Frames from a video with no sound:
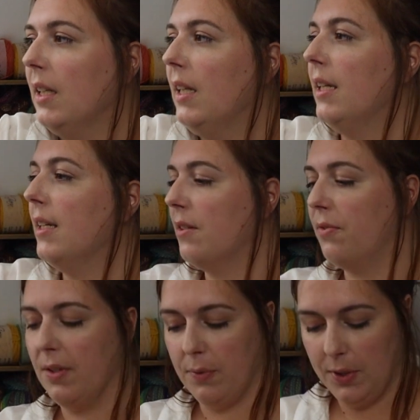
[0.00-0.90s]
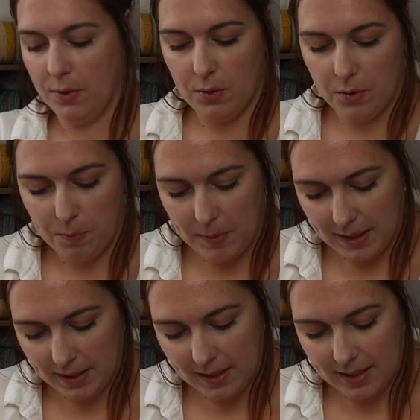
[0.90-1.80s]
in this very old
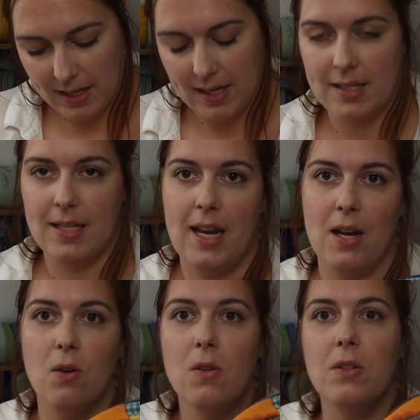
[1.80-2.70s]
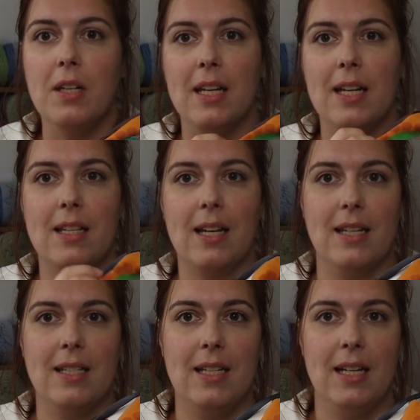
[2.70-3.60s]
bag that has a hole in it, I
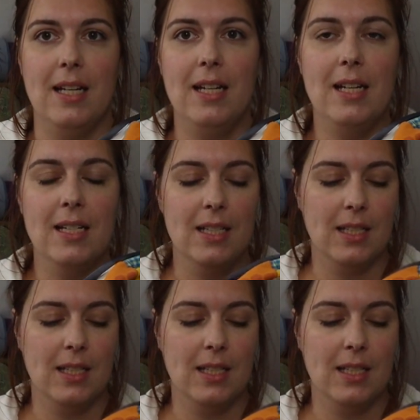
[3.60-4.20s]
see.